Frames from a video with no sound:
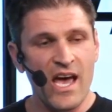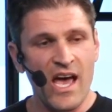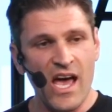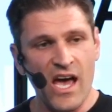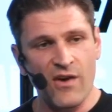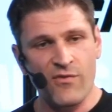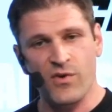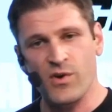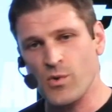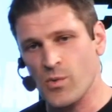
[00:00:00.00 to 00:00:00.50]

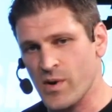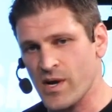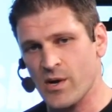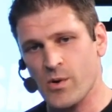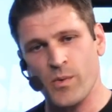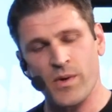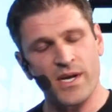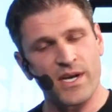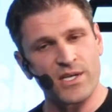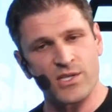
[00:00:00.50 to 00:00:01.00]
Every
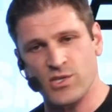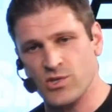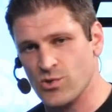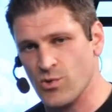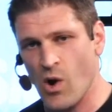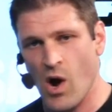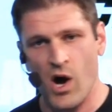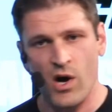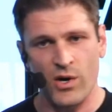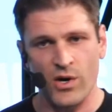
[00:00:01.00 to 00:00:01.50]
week we get
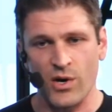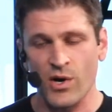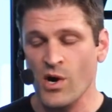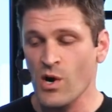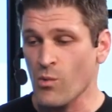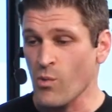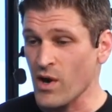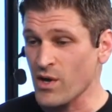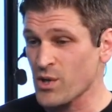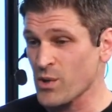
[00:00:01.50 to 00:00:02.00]
stronger,
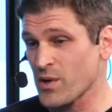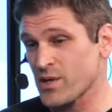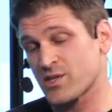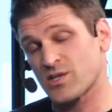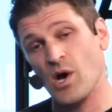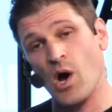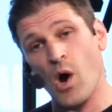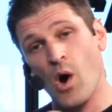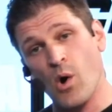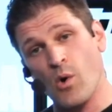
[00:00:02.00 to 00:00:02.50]
whether it's
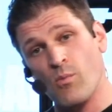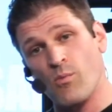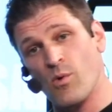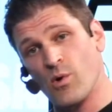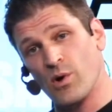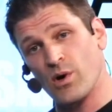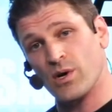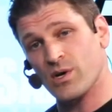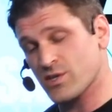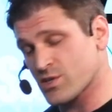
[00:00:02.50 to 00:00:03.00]

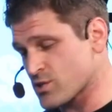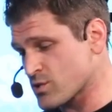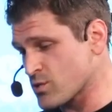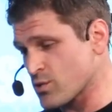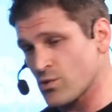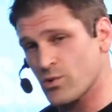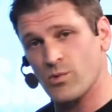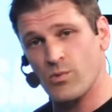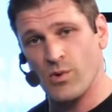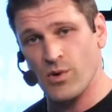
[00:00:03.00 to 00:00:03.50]
homework,
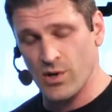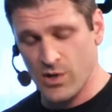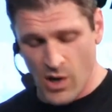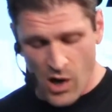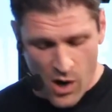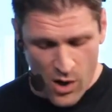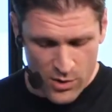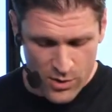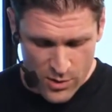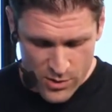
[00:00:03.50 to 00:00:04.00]
schoolwork,
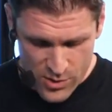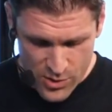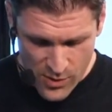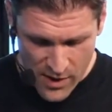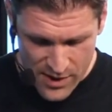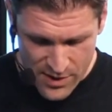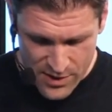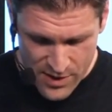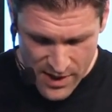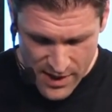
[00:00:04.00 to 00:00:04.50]
all those
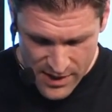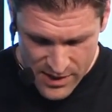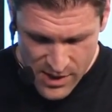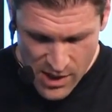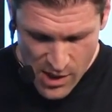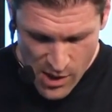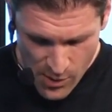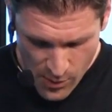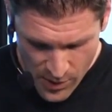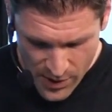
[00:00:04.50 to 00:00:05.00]
great things,
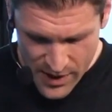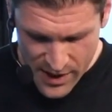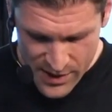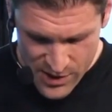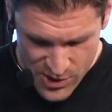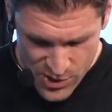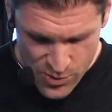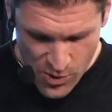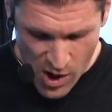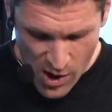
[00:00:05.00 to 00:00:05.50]
we're
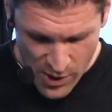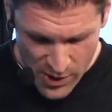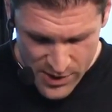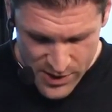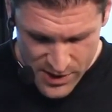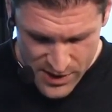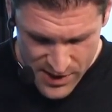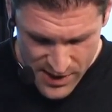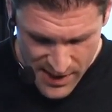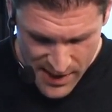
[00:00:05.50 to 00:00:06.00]
getting stronger as
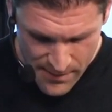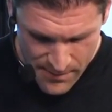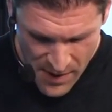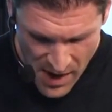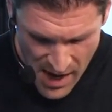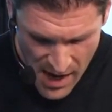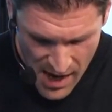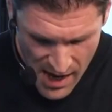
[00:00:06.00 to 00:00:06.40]
a team.